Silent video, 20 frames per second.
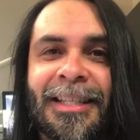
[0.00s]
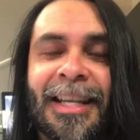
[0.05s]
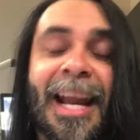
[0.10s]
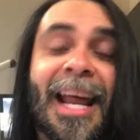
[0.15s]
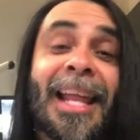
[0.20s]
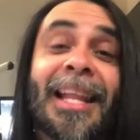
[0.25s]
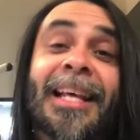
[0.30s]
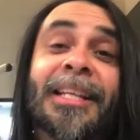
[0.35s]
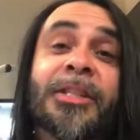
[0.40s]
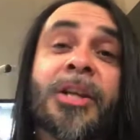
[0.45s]

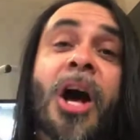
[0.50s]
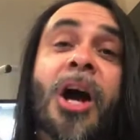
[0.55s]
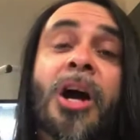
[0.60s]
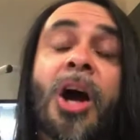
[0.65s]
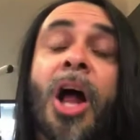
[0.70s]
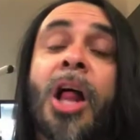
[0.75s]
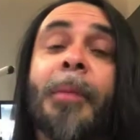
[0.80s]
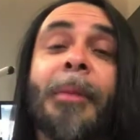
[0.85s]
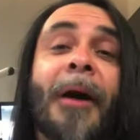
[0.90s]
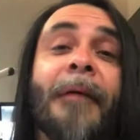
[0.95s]
Today, let's talk
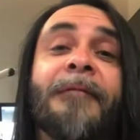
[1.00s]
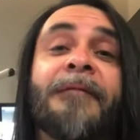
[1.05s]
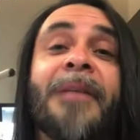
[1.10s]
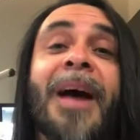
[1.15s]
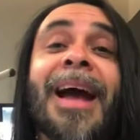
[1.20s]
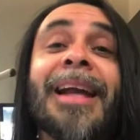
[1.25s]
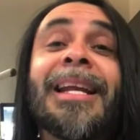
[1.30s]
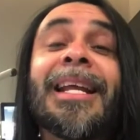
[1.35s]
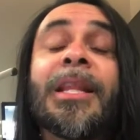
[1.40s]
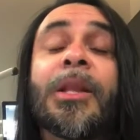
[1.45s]
all about
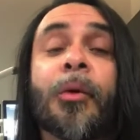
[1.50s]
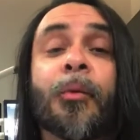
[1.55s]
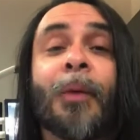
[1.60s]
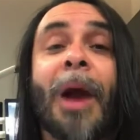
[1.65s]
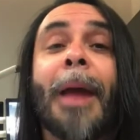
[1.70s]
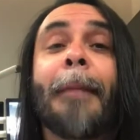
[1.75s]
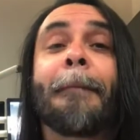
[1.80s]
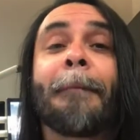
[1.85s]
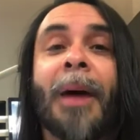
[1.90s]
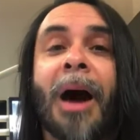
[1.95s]
finding the
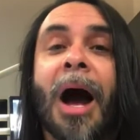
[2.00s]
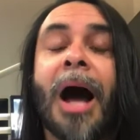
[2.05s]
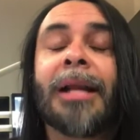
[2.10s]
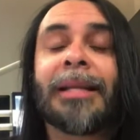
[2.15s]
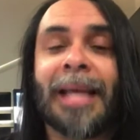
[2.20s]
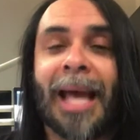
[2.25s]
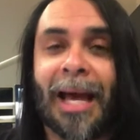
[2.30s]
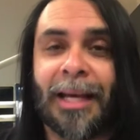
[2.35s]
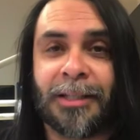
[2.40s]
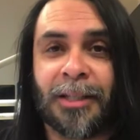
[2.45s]
right
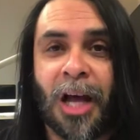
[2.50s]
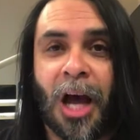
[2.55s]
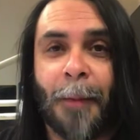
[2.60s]
podcast